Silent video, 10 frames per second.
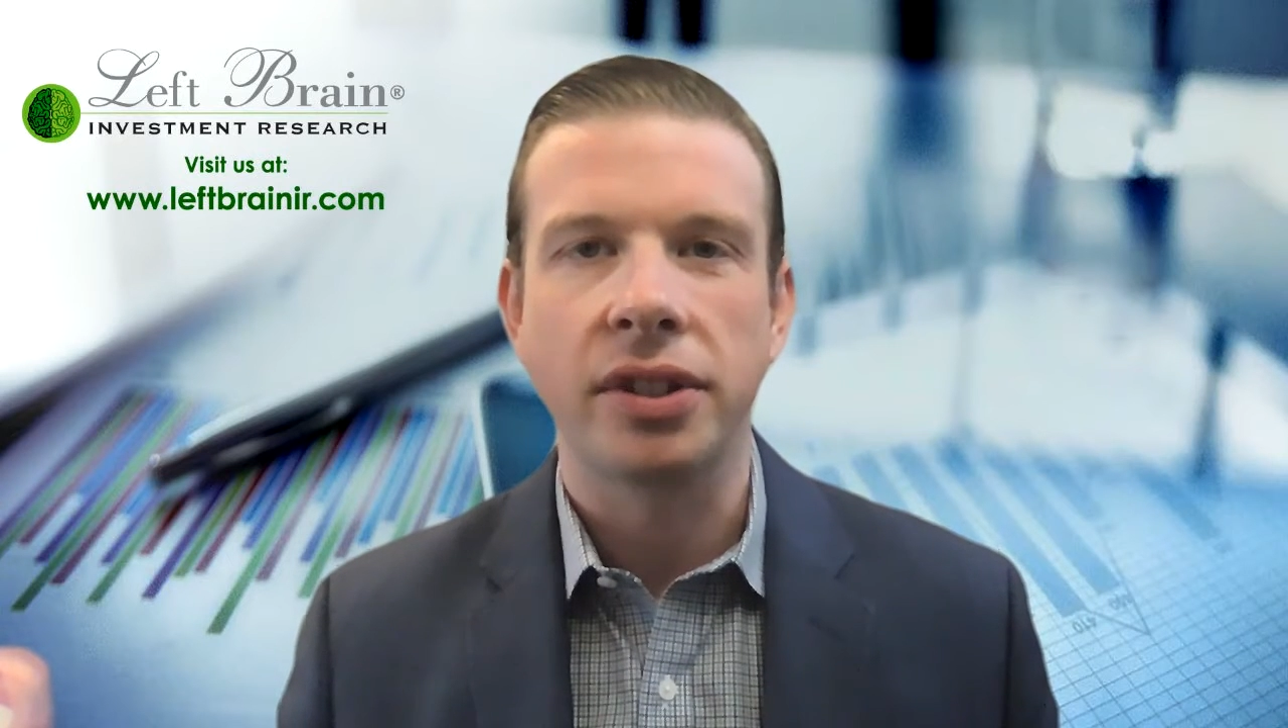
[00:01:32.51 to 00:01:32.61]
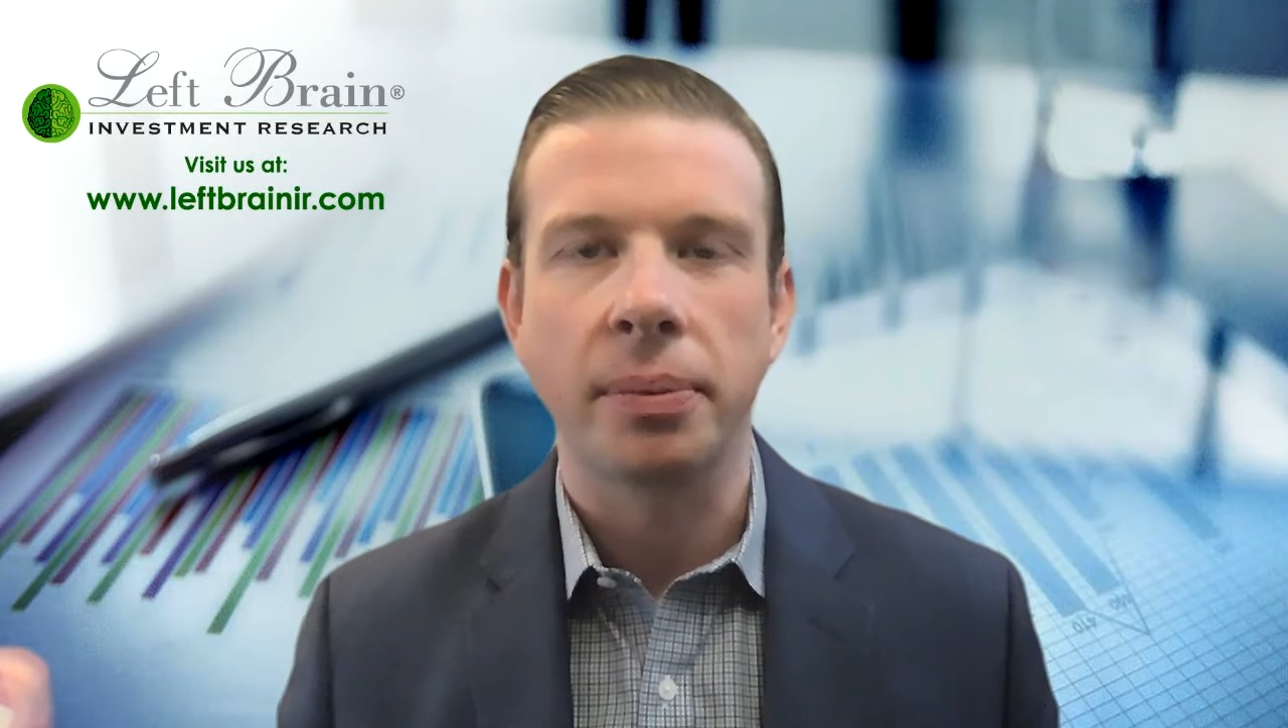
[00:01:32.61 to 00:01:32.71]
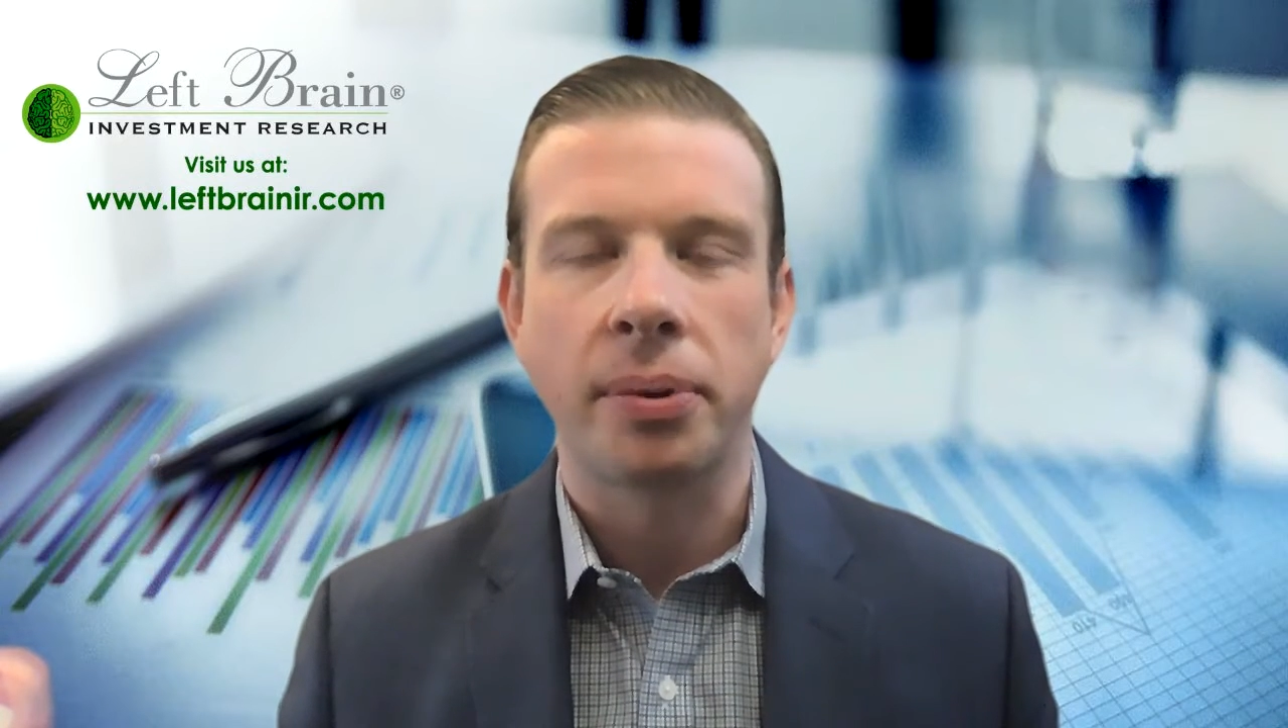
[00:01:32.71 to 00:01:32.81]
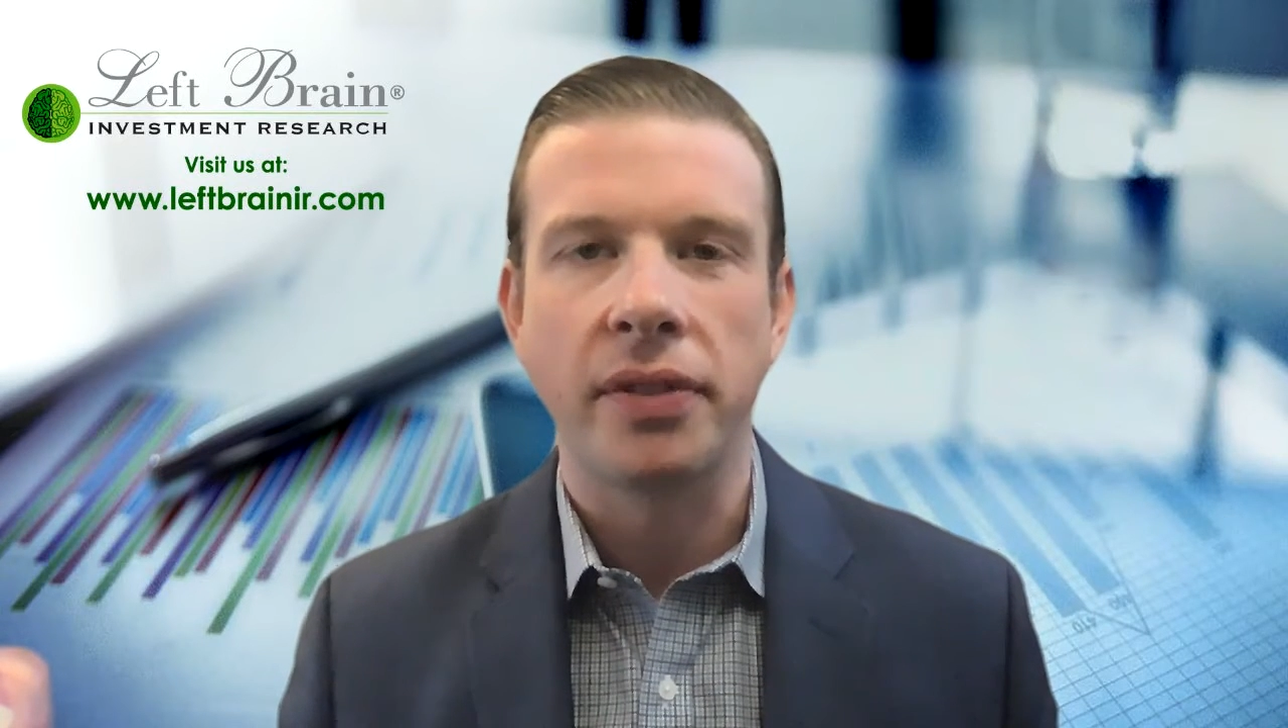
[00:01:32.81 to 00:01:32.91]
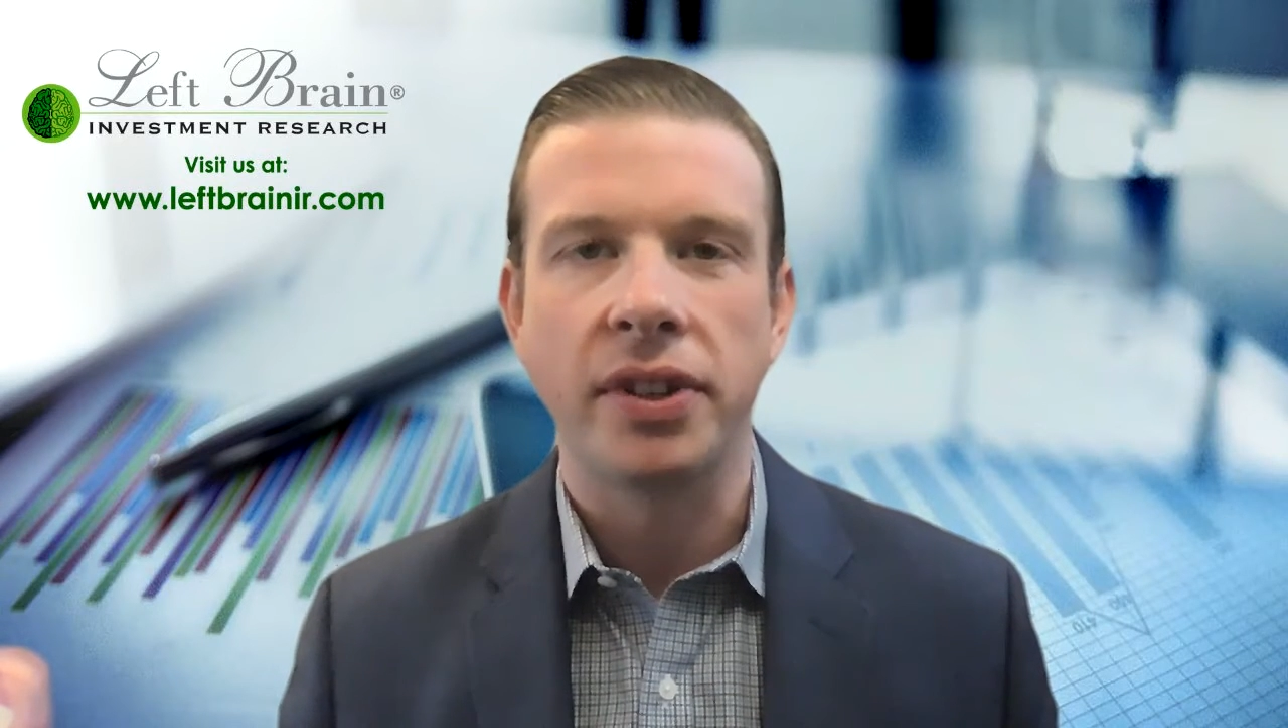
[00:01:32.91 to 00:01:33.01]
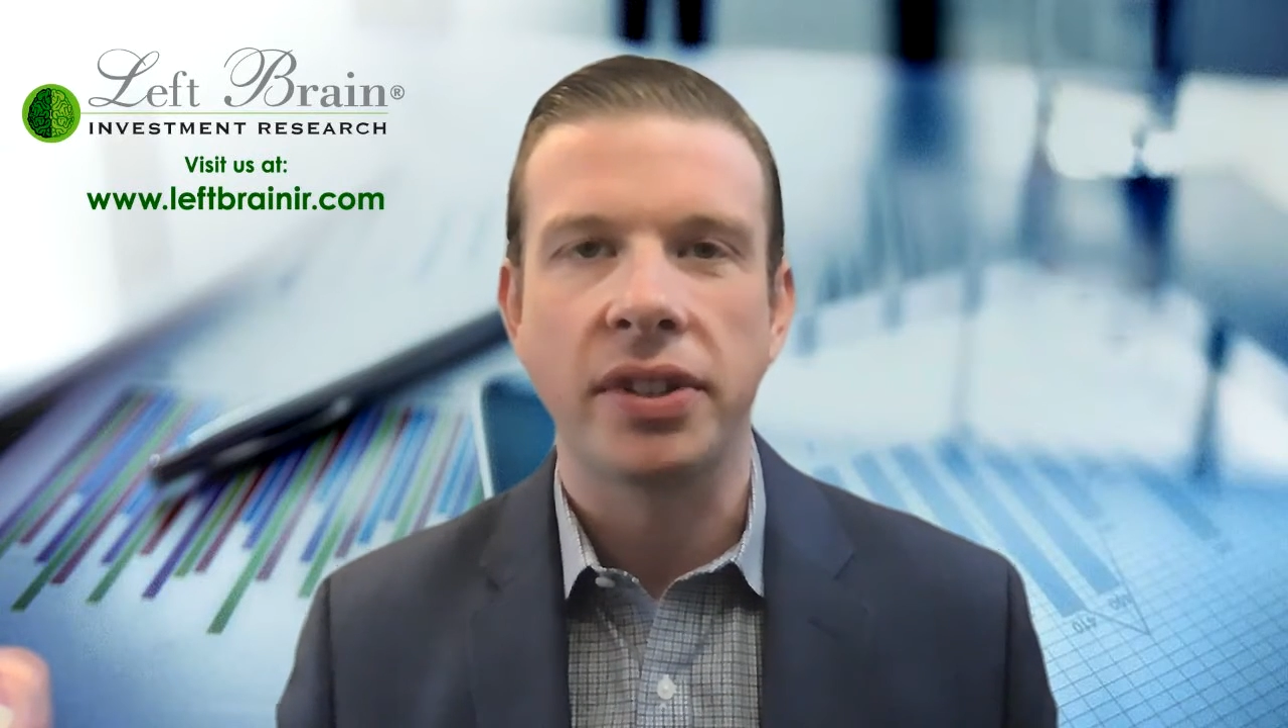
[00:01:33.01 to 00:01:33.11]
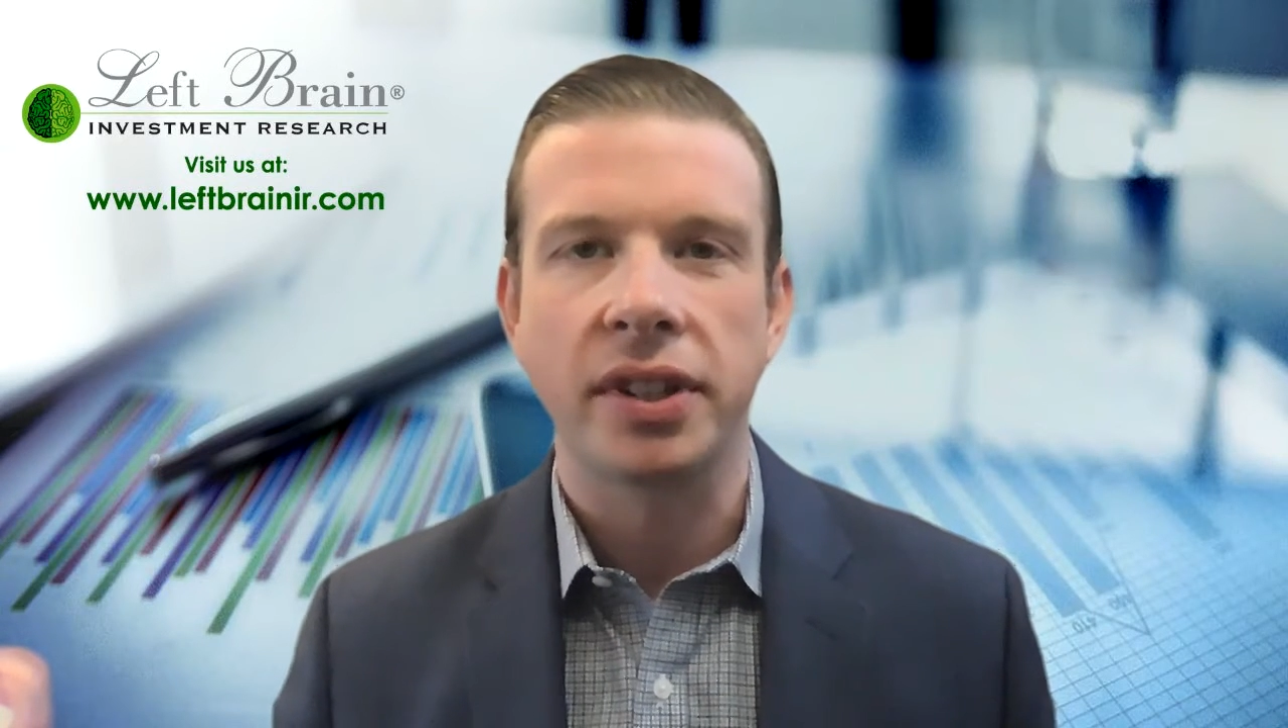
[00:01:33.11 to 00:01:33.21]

the previous